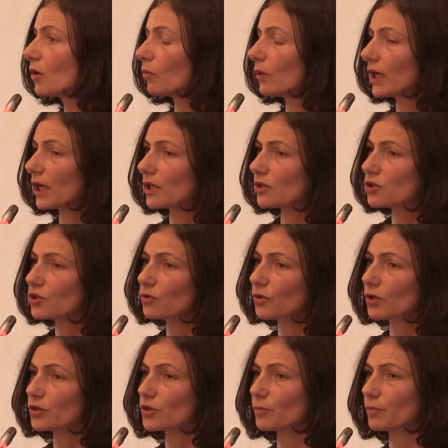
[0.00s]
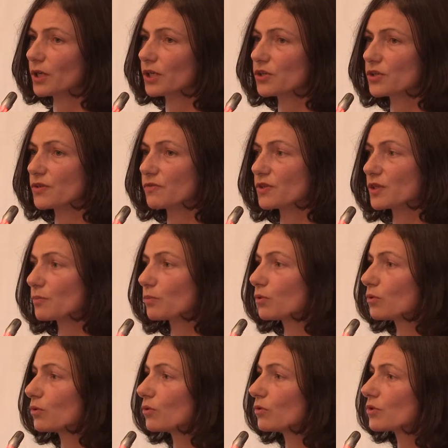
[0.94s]
We had 200 pledges of
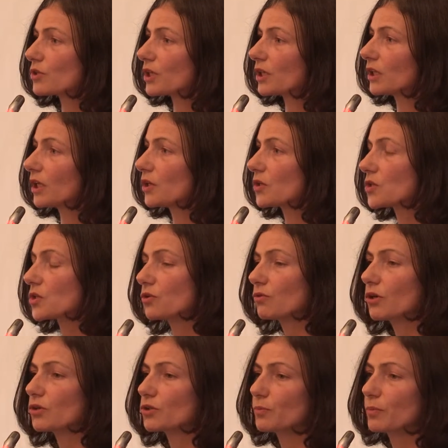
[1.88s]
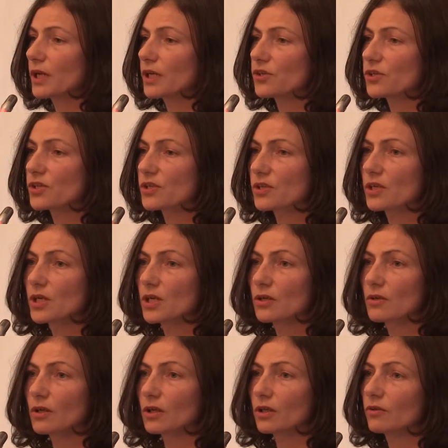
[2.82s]
support, and those 200 pledges
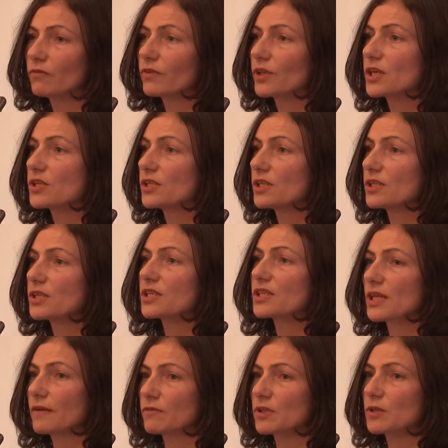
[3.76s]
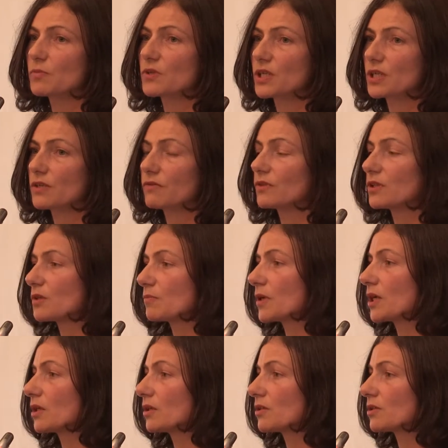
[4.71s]
converted into 70% of the
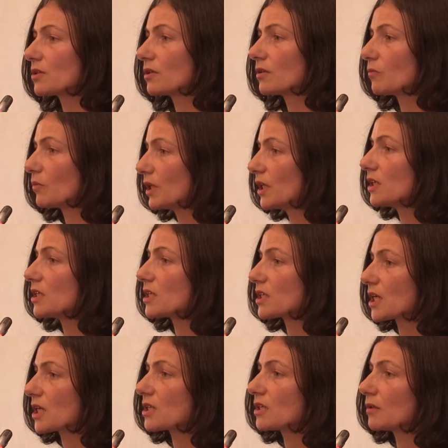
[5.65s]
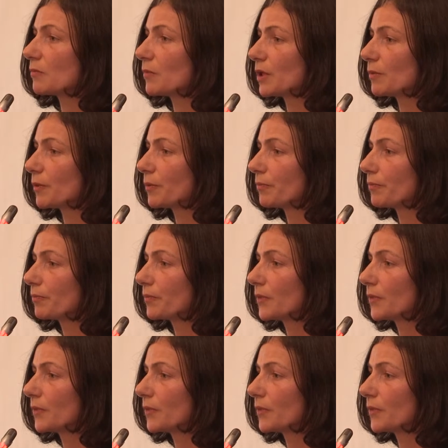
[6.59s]
demand that we needed to get to the minimum.